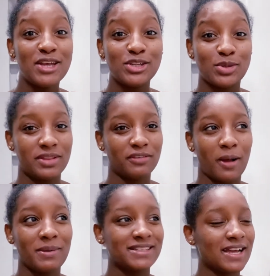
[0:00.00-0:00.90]
to end the vlog
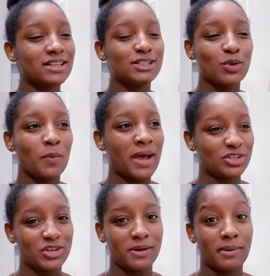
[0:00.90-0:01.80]
because I got so
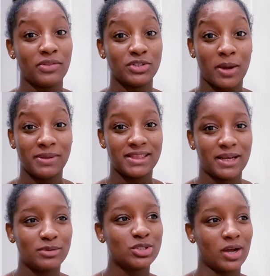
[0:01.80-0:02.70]
passionate about the topic that I
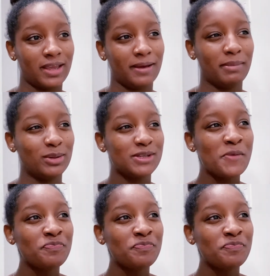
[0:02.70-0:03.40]
was talking about.